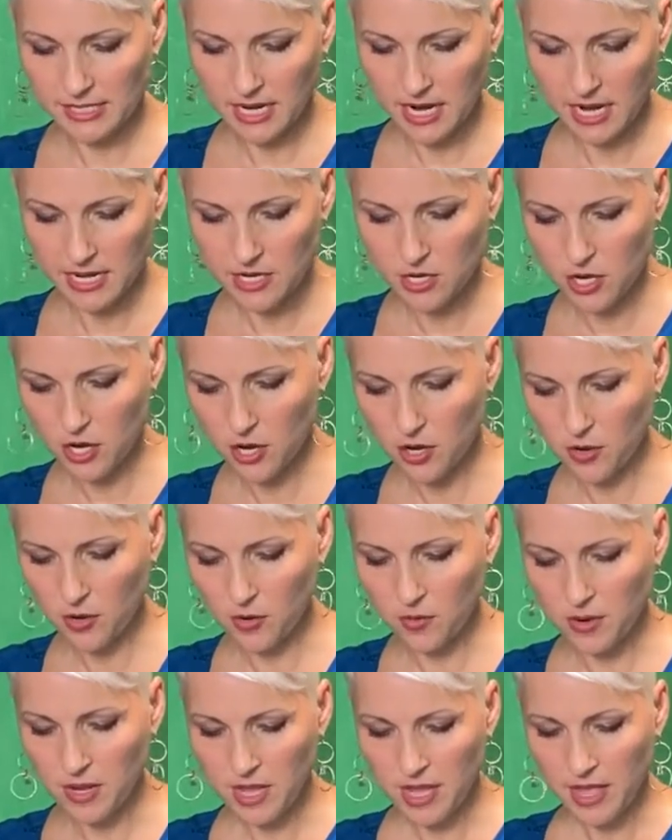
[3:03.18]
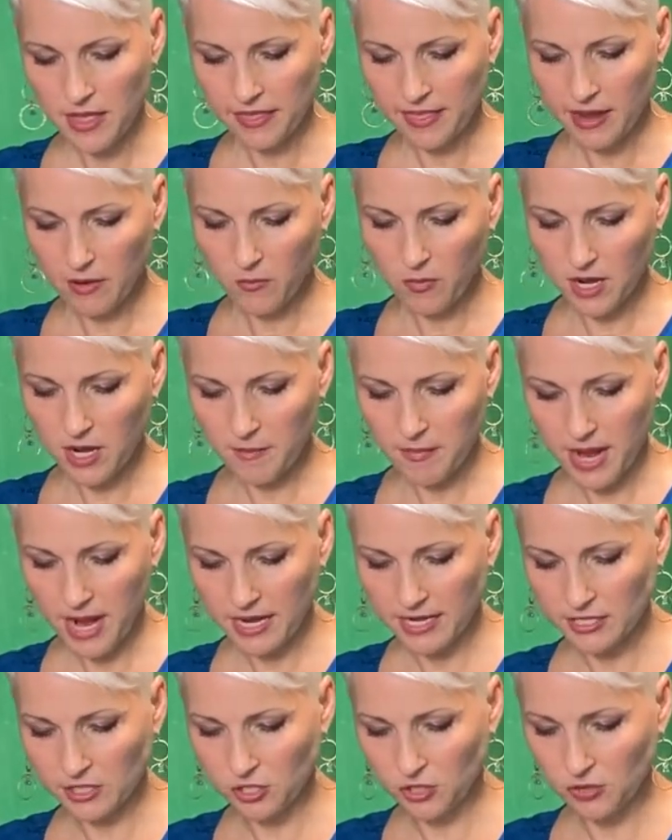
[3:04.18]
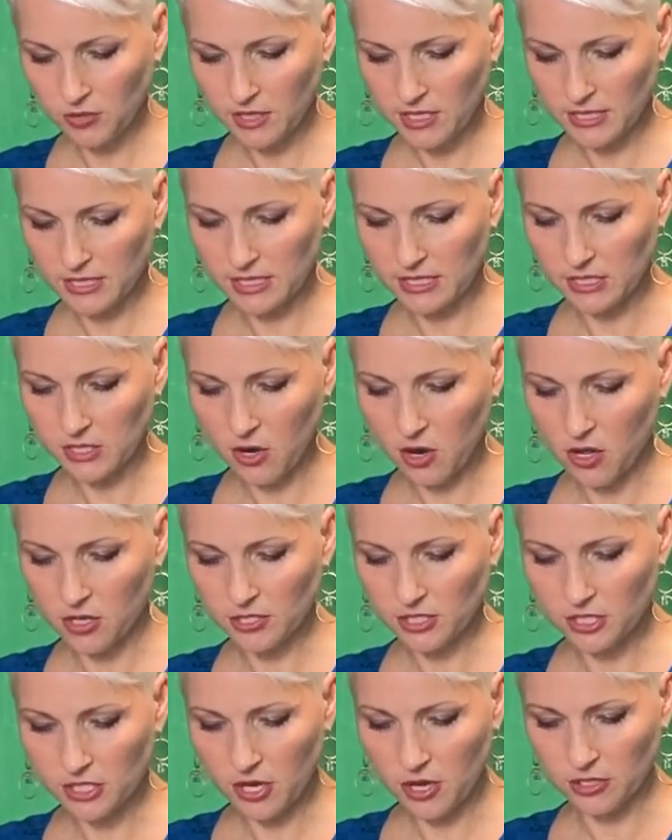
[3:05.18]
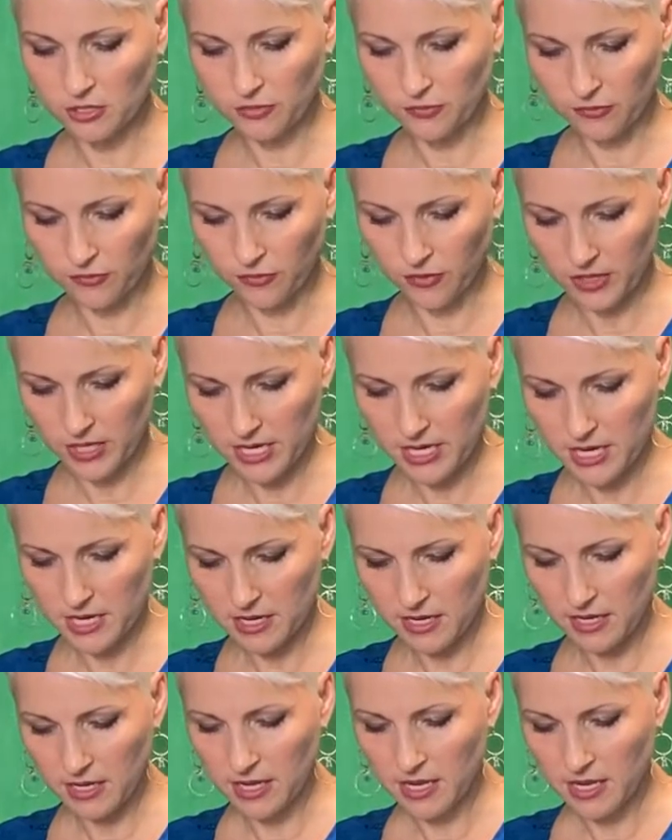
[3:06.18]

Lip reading: I know that what I'm adding to this is all salt-free,